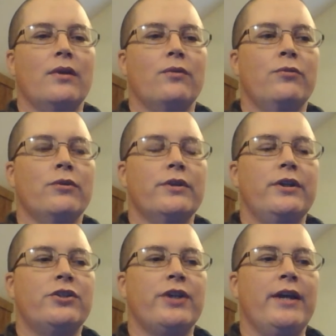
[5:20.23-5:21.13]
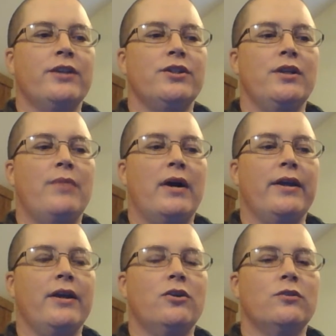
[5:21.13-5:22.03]
really change
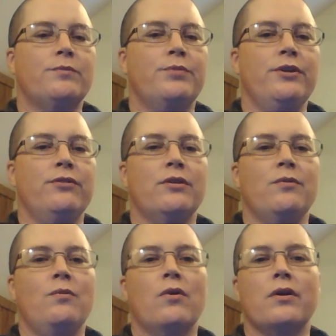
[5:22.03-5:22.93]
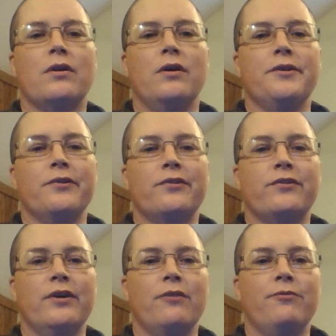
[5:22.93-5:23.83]
anybody else but you can work on
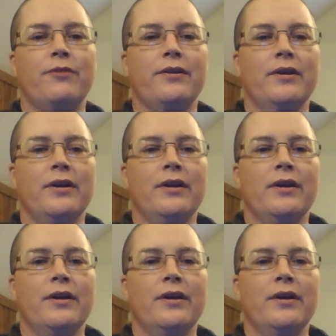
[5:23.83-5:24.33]
yourself and